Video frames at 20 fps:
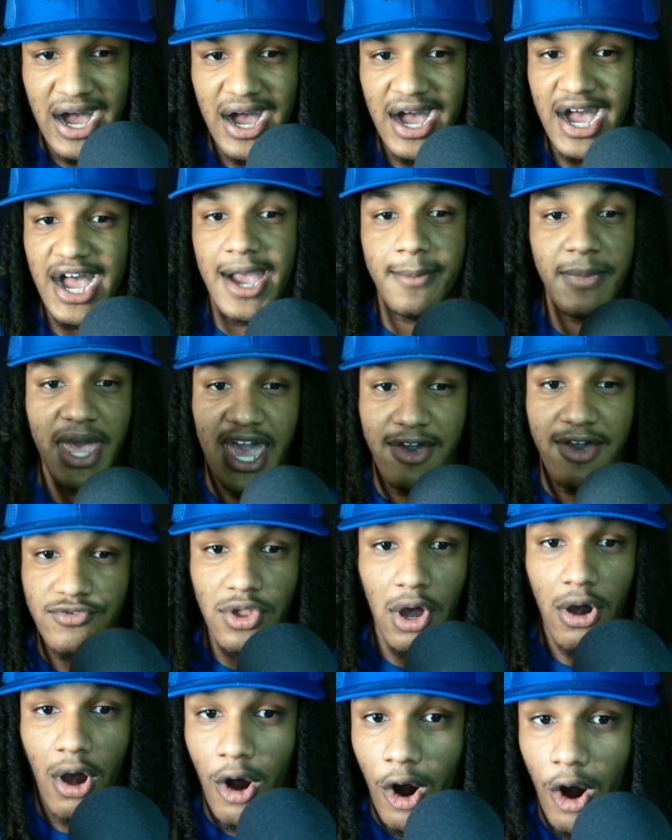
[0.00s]
I'm having
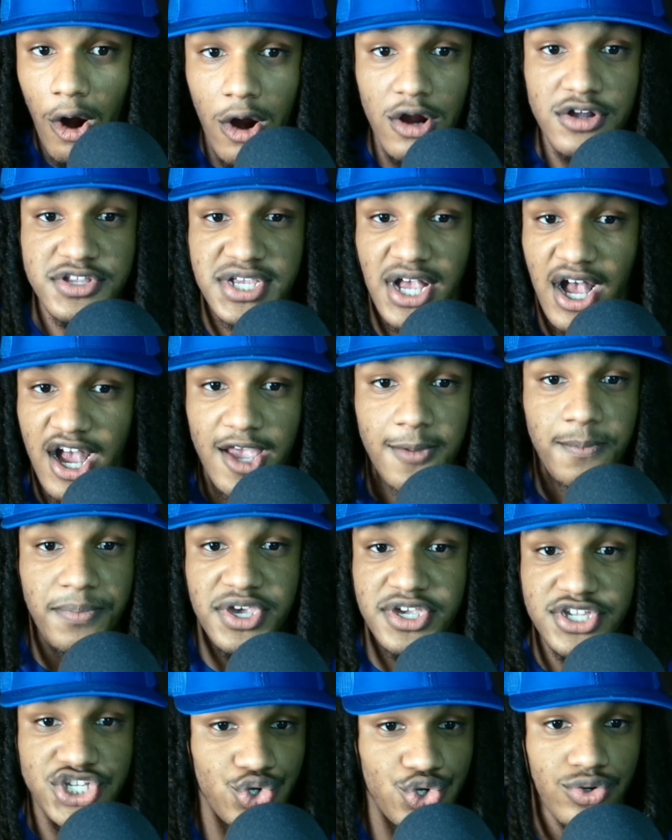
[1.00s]
a hard time
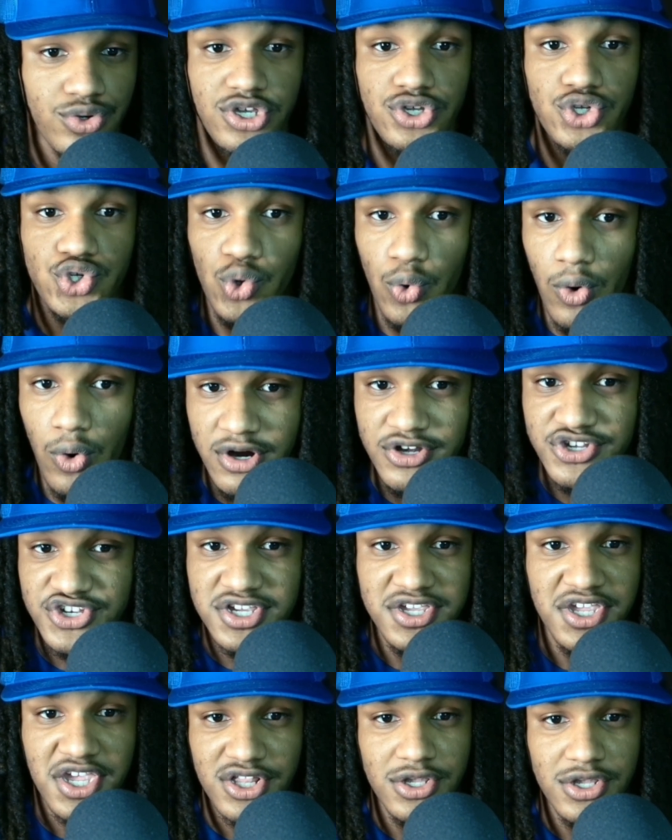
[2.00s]
picturing
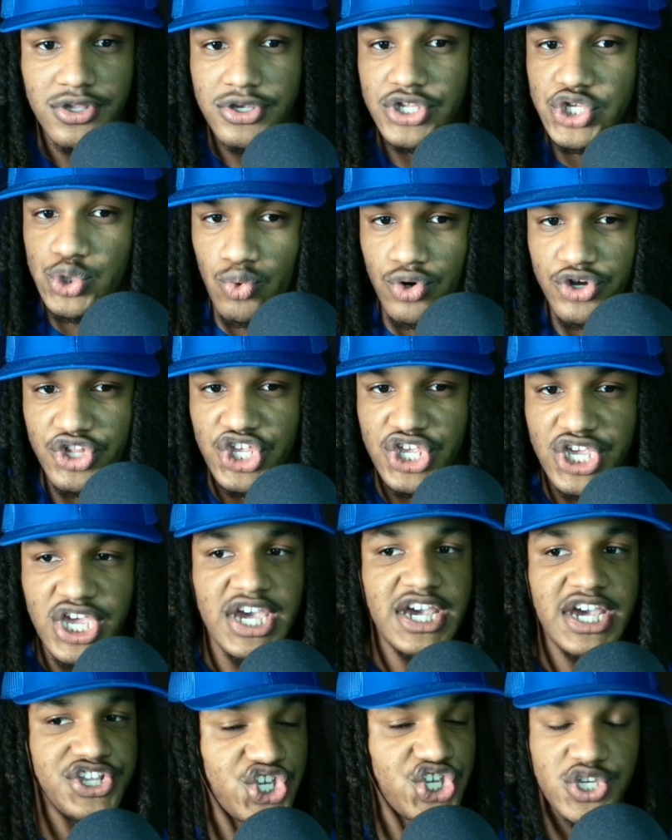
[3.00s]
Georgia getting the 20
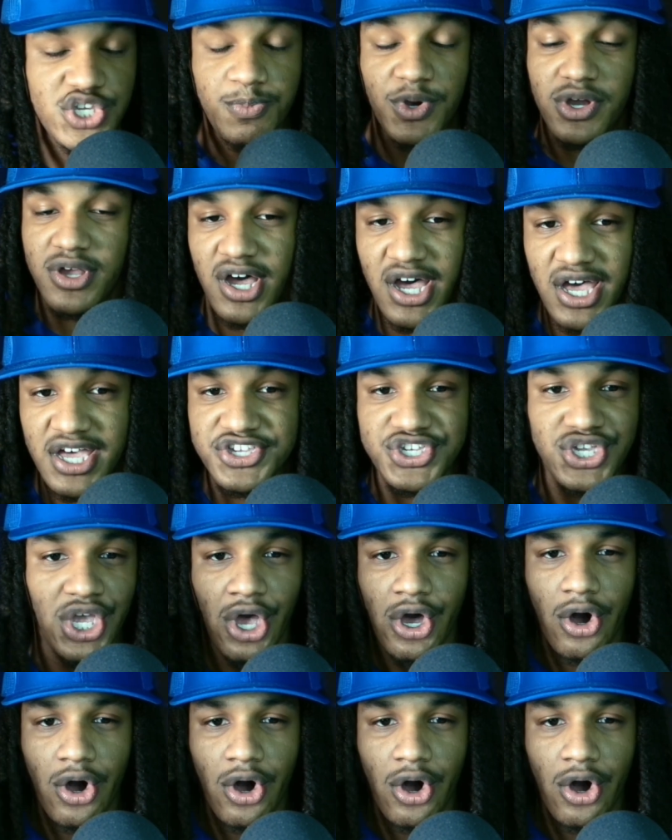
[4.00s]
just because